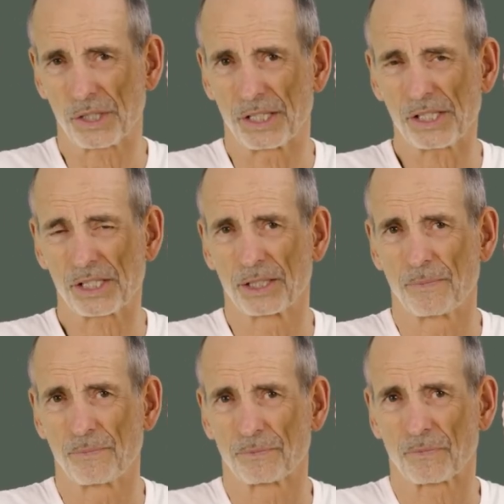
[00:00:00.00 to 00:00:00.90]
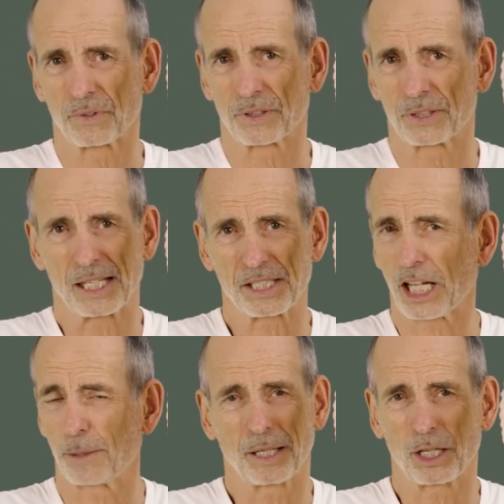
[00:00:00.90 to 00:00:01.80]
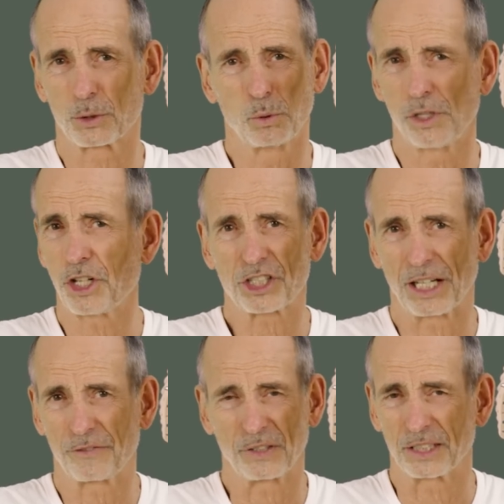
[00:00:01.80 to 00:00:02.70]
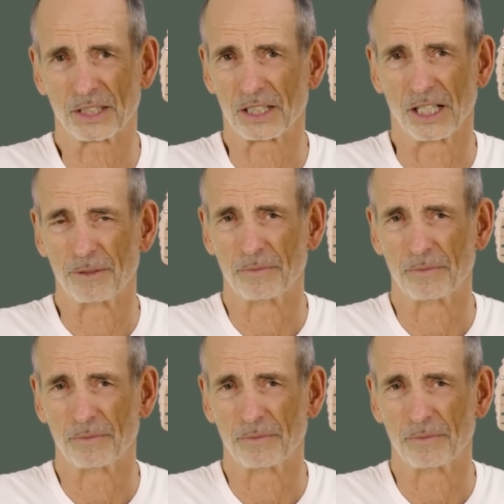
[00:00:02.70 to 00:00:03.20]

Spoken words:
that it concludes any repair is simply impossible.